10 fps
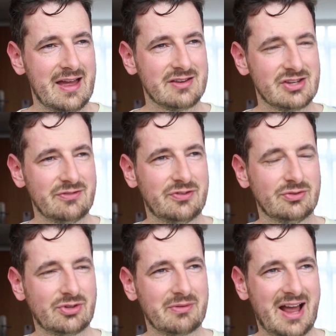as if you
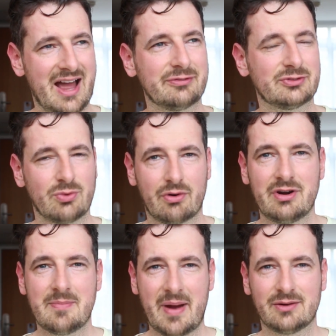don't have to
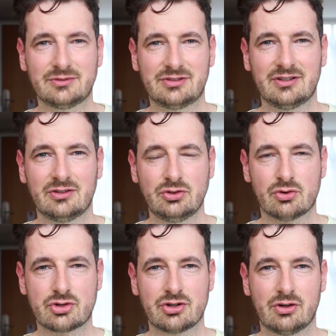worry about
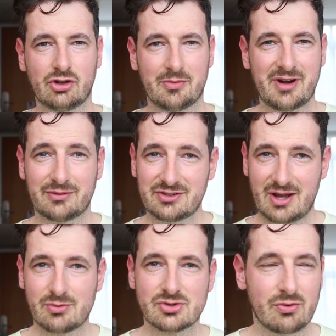your shirt coming out, and
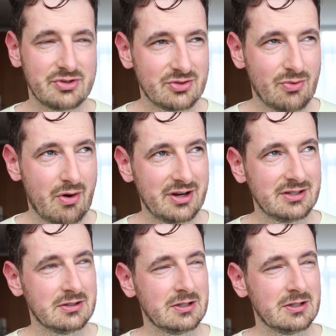that was always the worry.